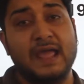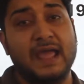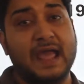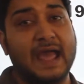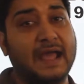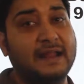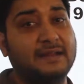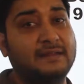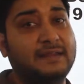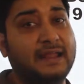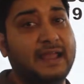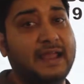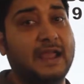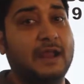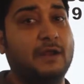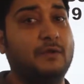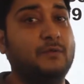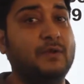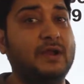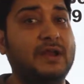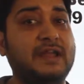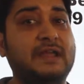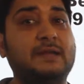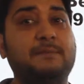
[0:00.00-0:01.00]
and they can
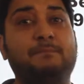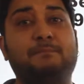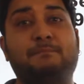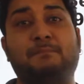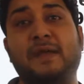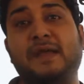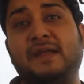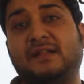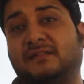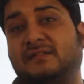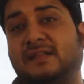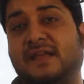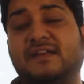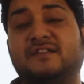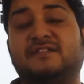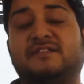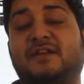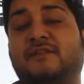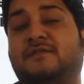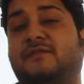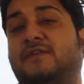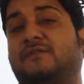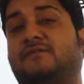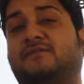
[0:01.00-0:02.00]
really pick things
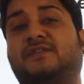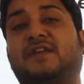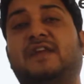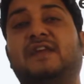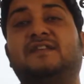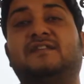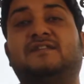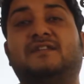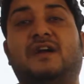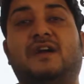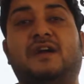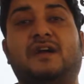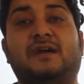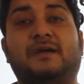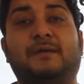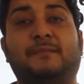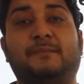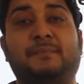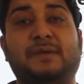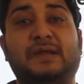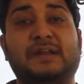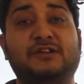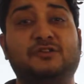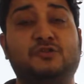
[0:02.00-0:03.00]
if things are
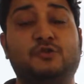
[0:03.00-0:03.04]
being